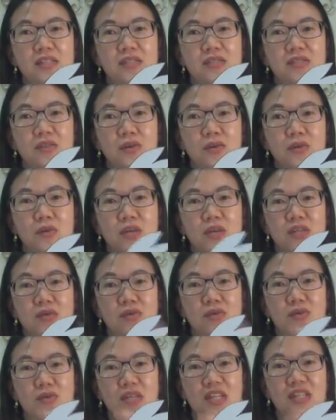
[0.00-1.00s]
so what you
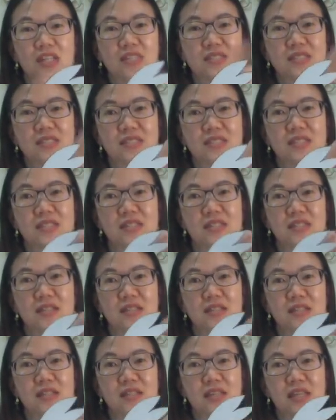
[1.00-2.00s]
do is
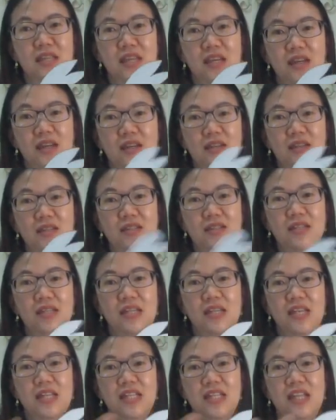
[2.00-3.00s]
ear,
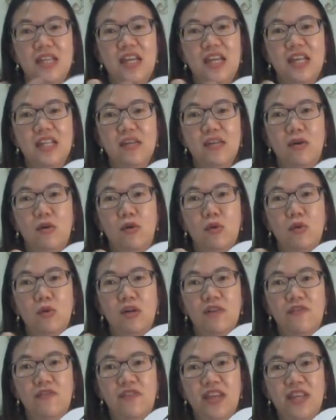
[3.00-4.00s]
and then
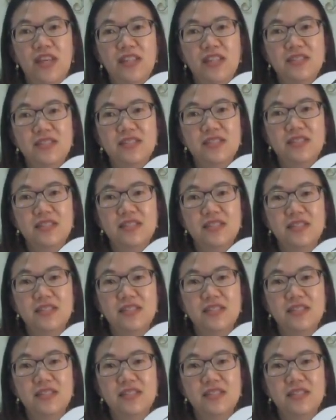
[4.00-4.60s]
oval face,